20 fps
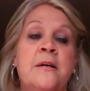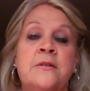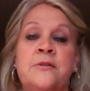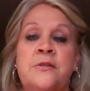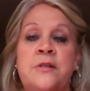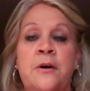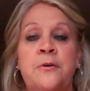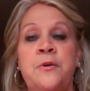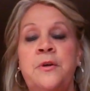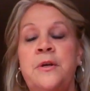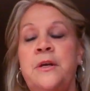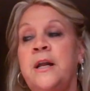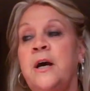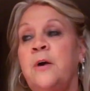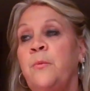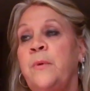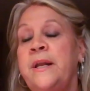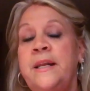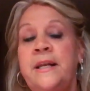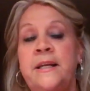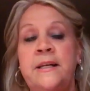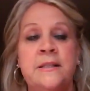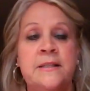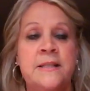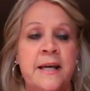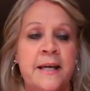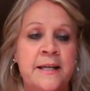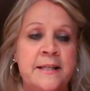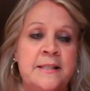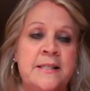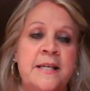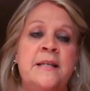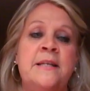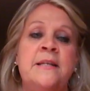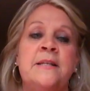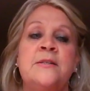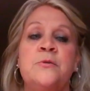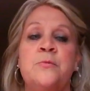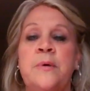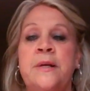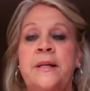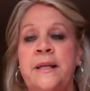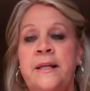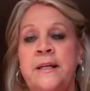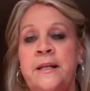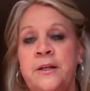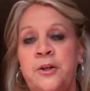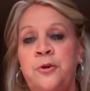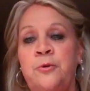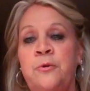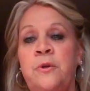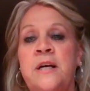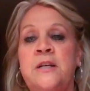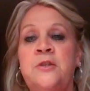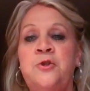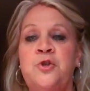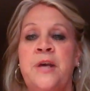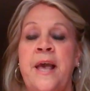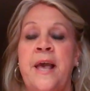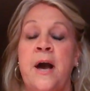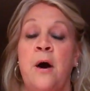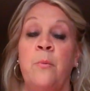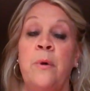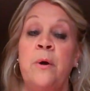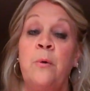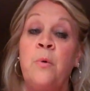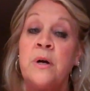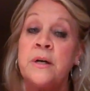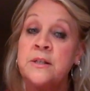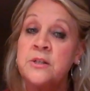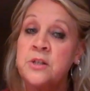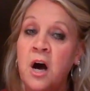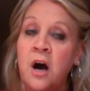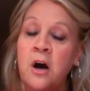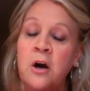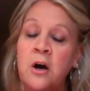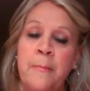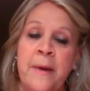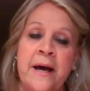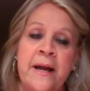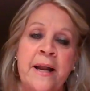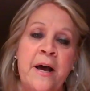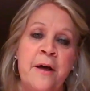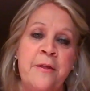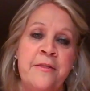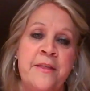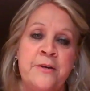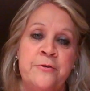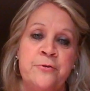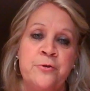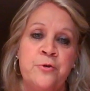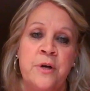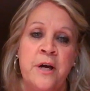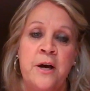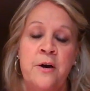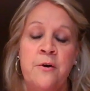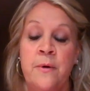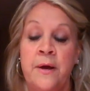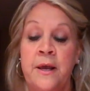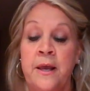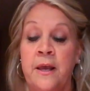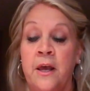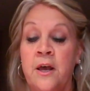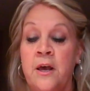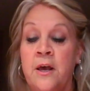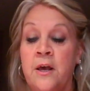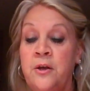So, you know, we need to take attendance. We need to do lunch count. We want to talk about how things are going.